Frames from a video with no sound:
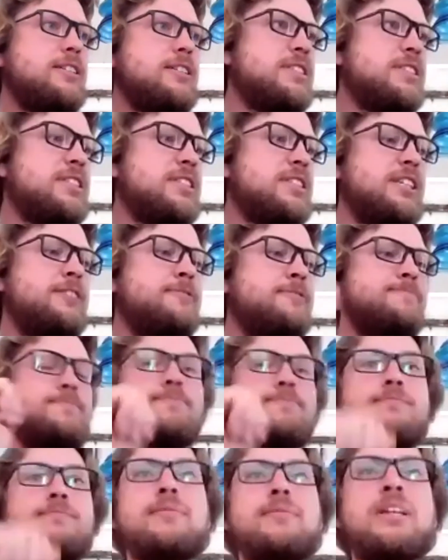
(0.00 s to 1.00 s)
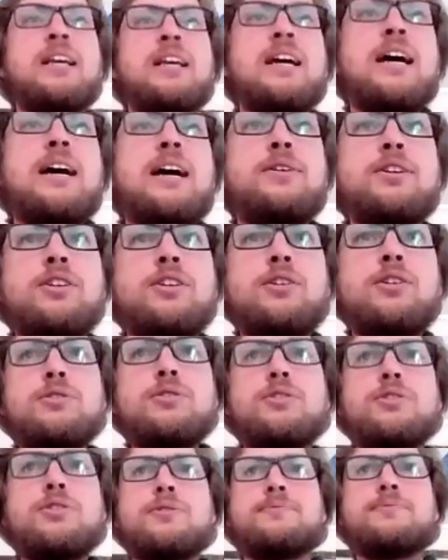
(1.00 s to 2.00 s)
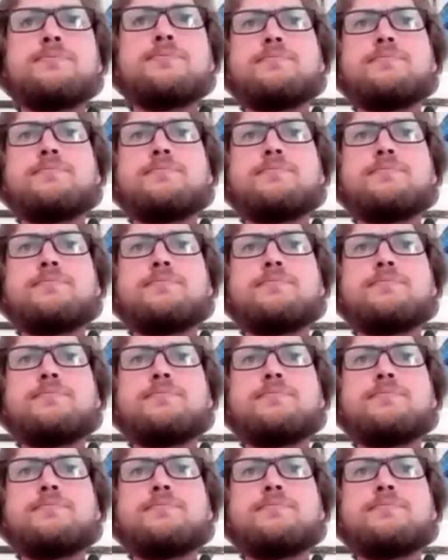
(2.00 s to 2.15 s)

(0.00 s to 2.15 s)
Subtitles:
see how it goes.